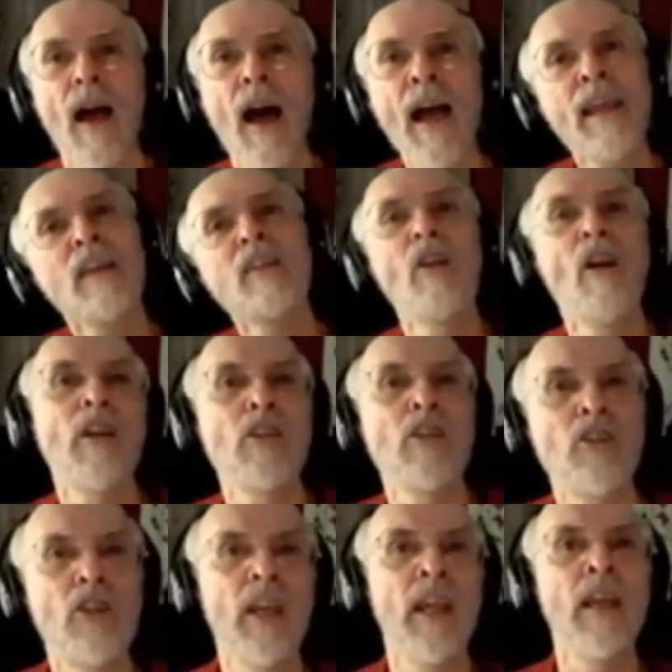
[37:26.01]
I
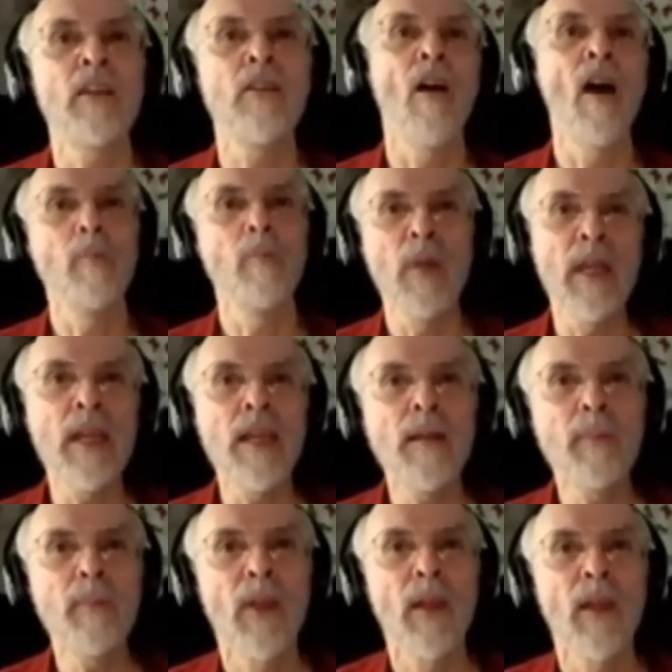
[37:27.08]
acknowledge the hit on me,